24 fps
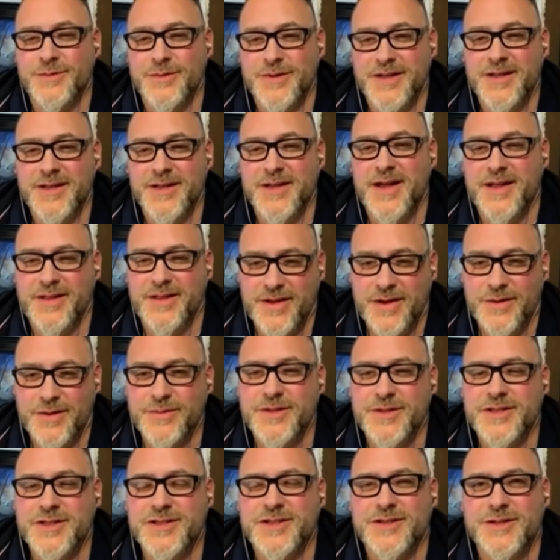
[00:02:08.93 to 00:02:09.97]
I thought we
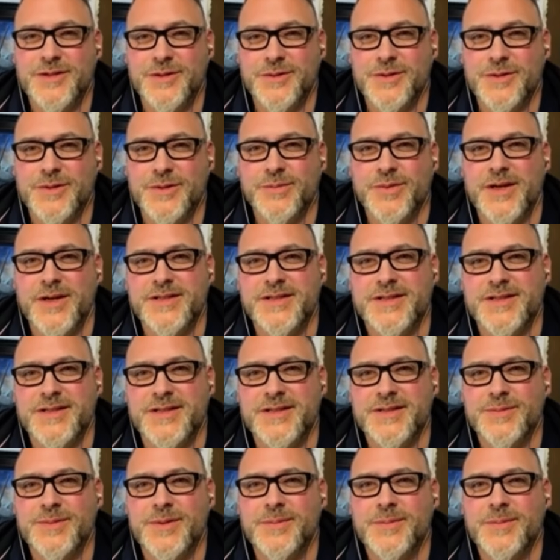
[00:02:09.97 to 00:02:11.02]
should do with
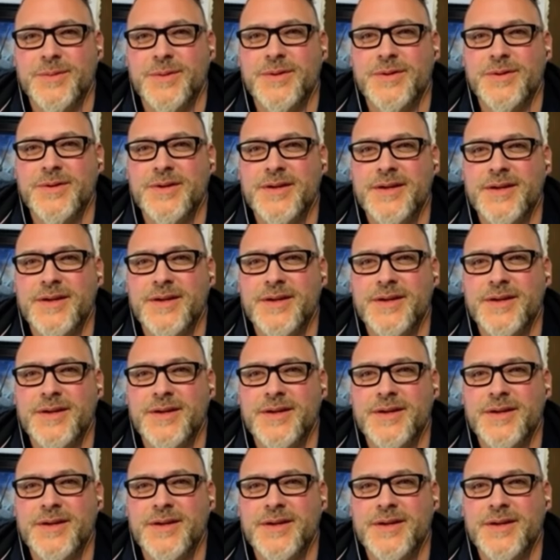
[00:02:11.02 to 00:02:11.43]
prejudiced people.